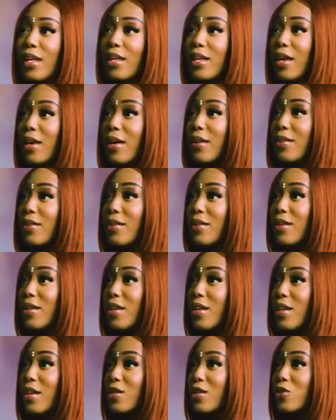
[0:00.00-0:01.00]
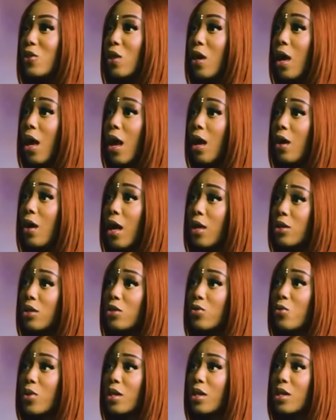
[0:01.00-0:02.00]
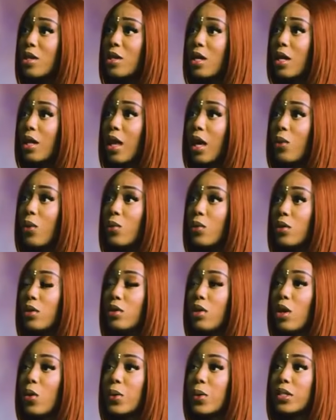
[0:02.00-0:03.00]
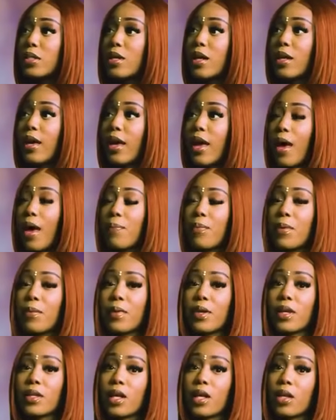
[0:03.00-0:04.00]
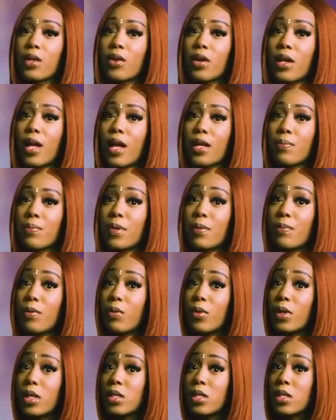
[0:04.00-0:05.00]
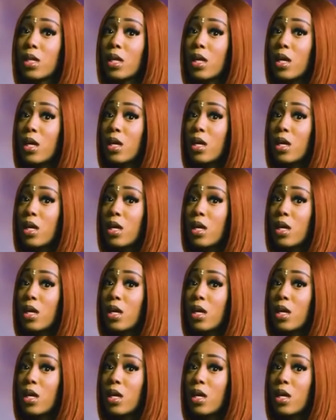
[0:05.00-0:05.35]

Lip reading: yeah. So I just want to see, like, you know, what's going to happen because I know a lot of people was.